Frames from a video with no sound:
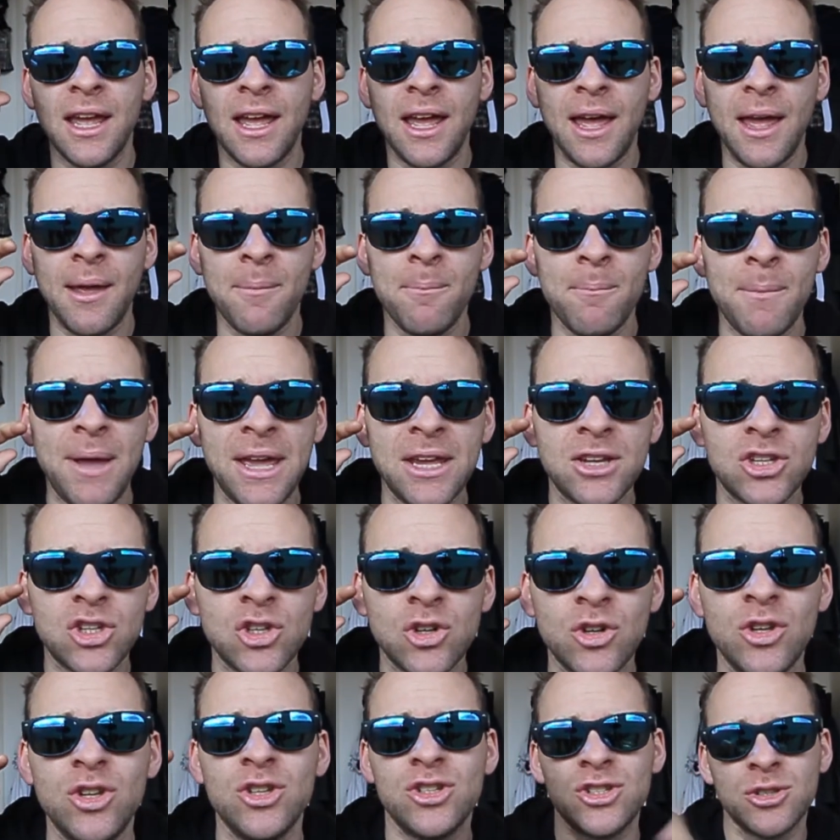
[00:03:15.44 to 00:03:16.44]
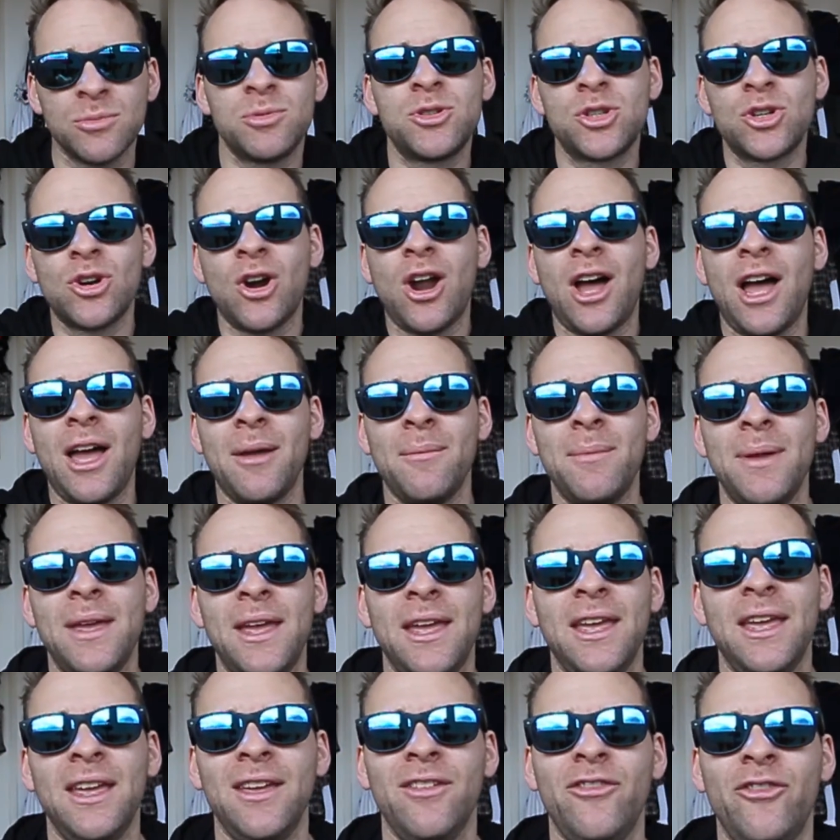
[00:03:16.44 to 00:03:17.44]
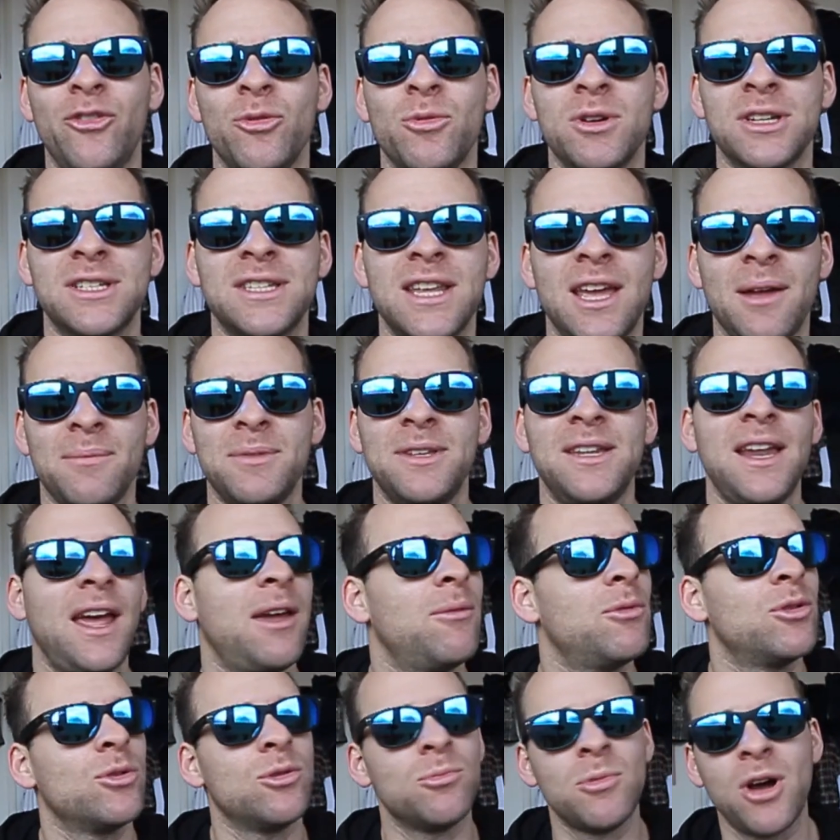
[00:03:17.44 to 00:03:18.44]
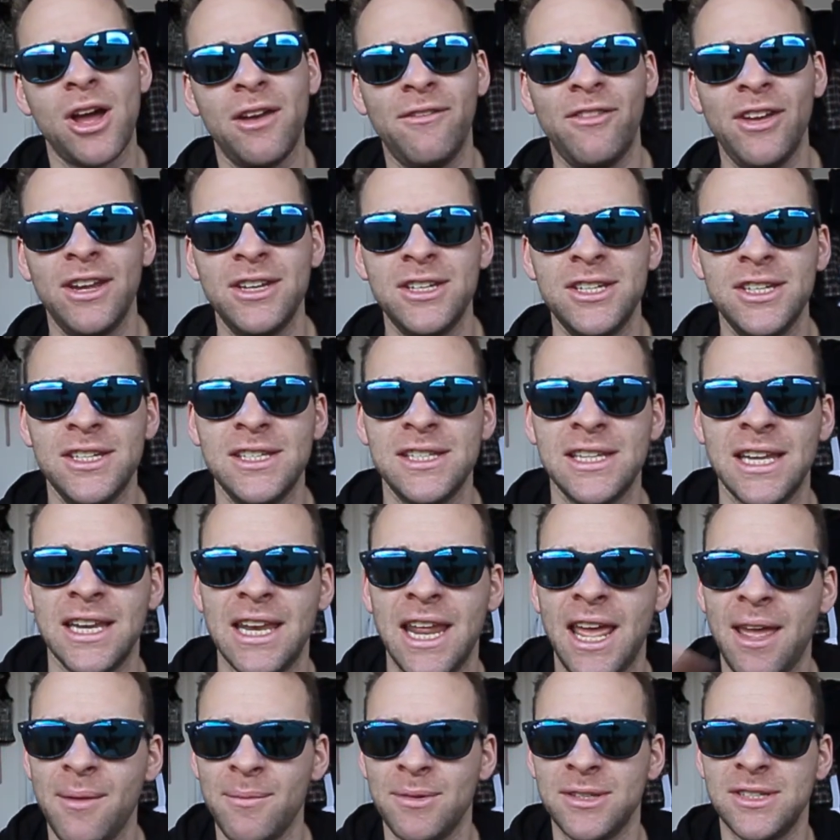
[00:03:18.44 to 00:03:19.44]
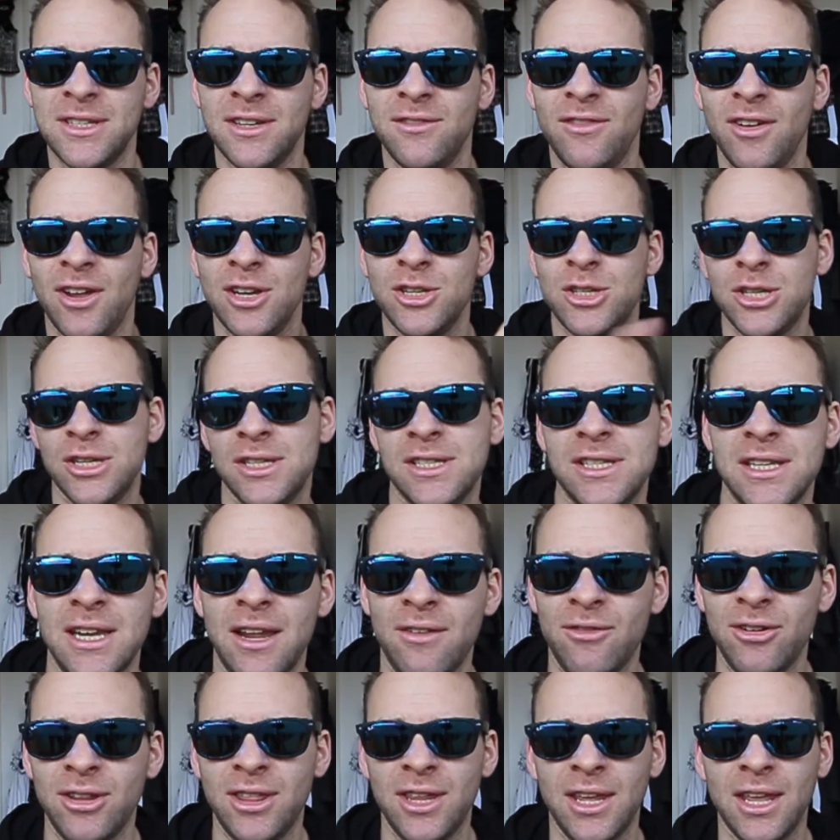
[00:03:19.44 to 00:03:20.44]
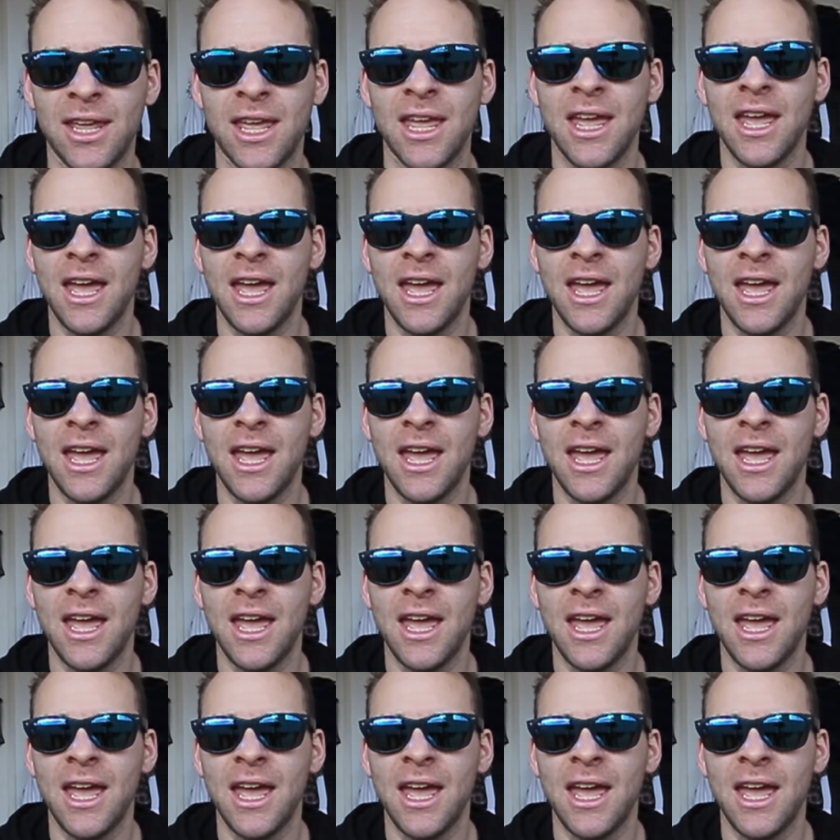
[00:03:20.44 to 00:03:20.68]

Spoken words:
and make sure you subscribe if you want to stay up to date with all my adventures and Emma's adventures and everything.